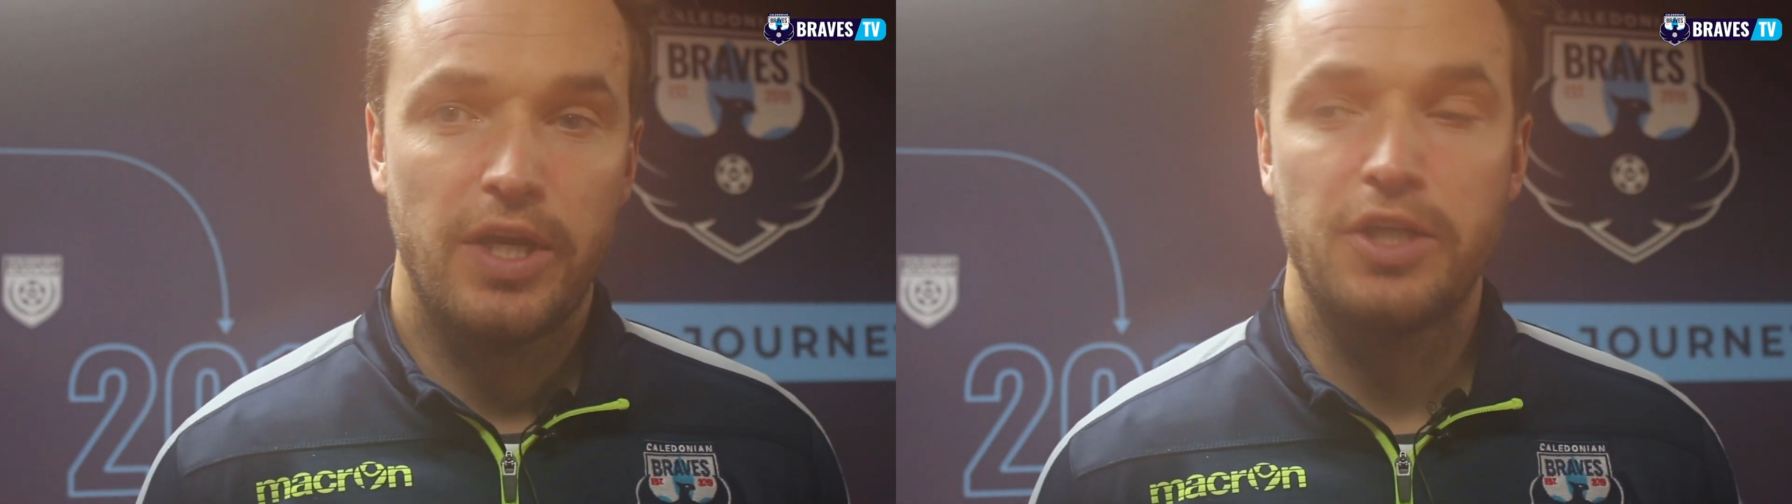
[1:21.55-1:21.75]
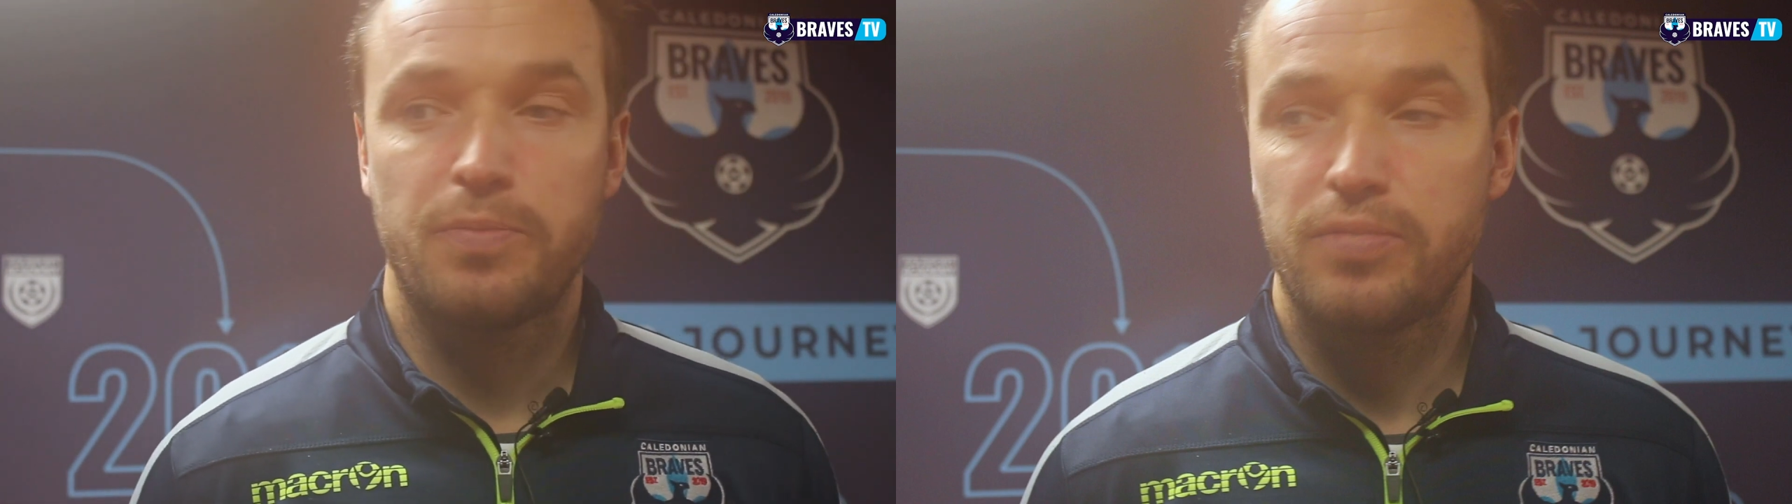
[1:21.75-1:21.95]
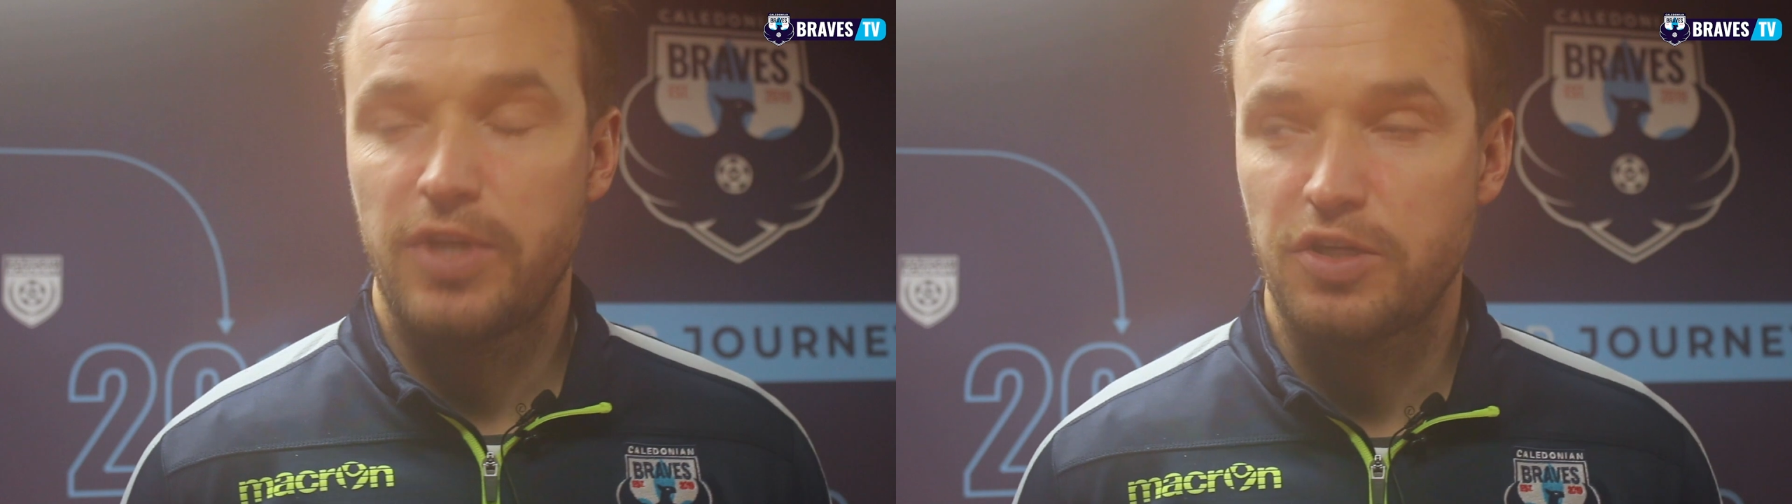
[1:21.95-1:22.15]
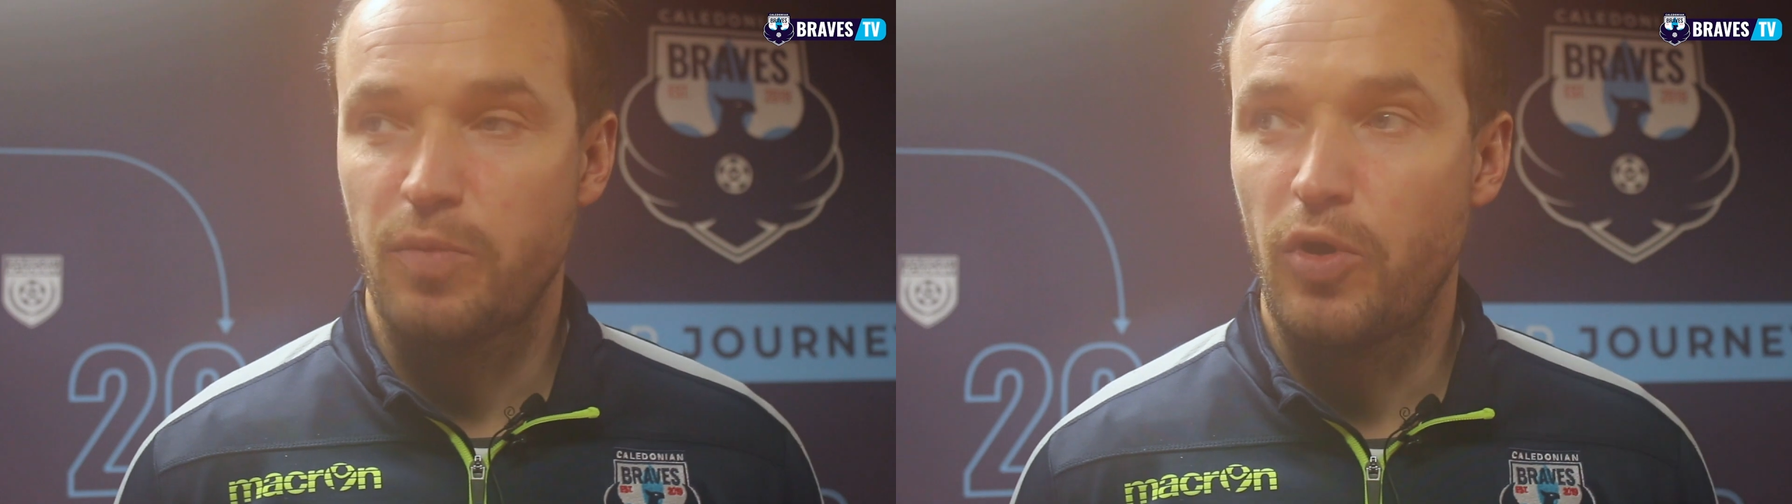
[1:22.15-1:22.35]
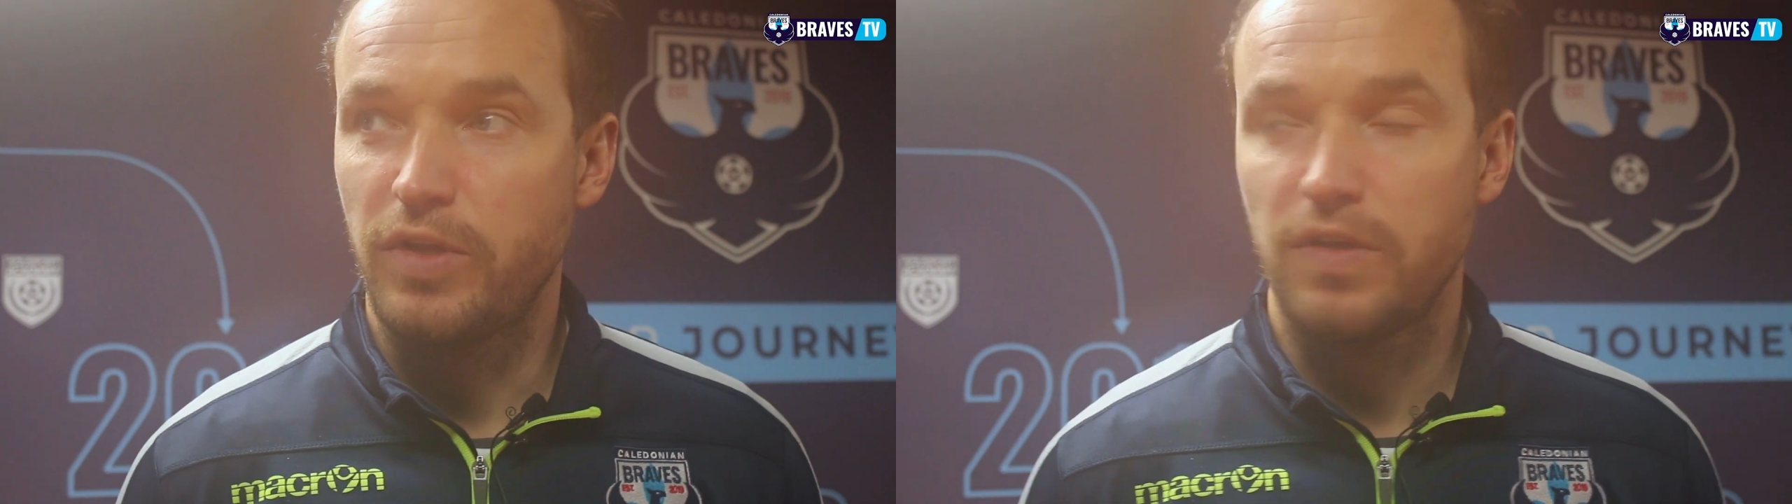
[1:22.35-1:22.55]
He's
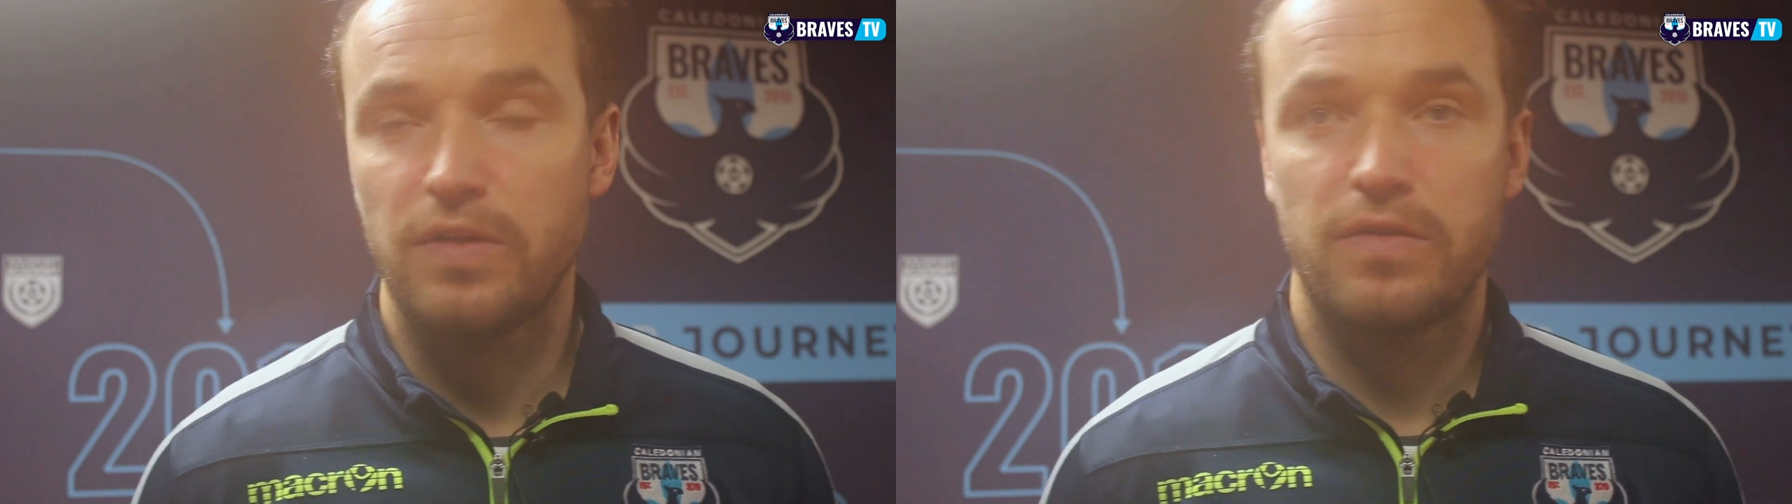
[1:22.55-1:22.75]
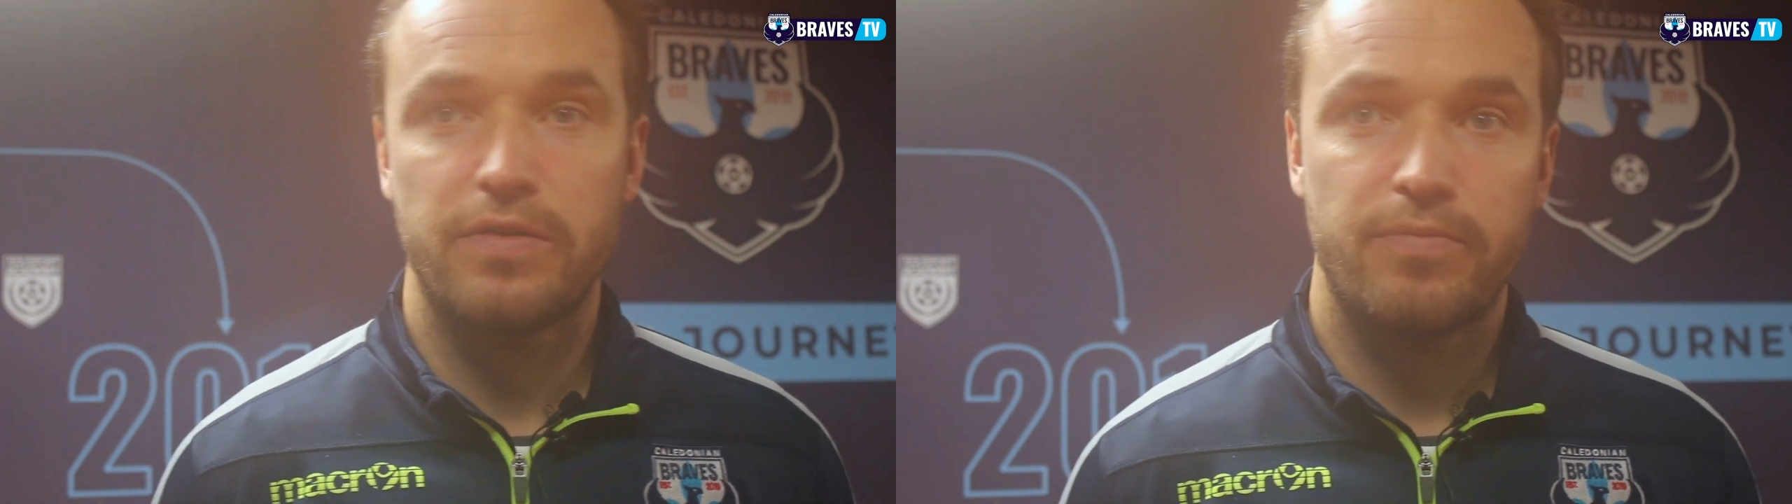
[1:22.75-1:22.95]
disappointed